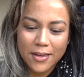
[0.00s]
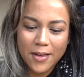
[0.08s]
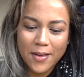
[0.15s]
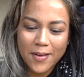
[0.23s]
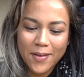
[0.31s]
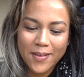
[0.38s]

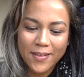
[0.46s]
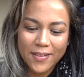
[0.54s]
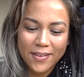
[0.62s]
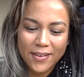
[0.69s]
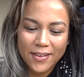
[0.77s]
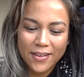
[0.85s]
Uh,
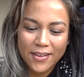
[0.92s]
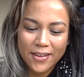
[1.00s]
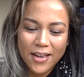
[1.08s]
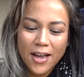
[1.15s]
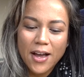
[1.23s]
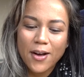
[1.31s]

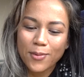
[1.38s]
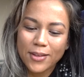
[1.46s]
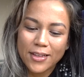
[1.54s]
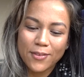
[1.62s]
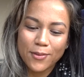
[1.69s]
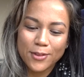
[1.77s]

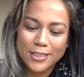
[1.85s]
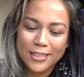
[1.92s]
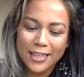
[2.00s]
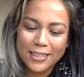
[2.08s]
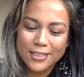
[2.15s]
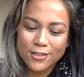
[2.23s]
we, would
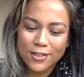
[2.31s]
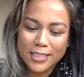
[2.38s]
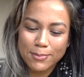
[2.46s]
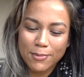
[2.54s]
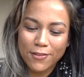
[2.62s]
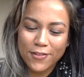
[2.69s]
you like to try
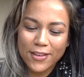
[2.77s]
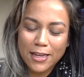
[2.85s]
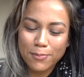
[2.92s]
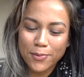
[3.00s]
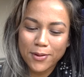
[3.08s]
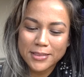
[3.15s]
some more
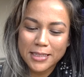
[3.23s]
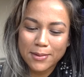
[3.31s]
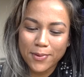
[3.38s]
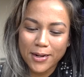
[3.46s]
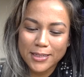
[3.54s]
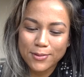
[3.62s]
vegan
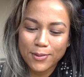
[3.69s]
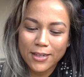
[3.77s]
protein bars?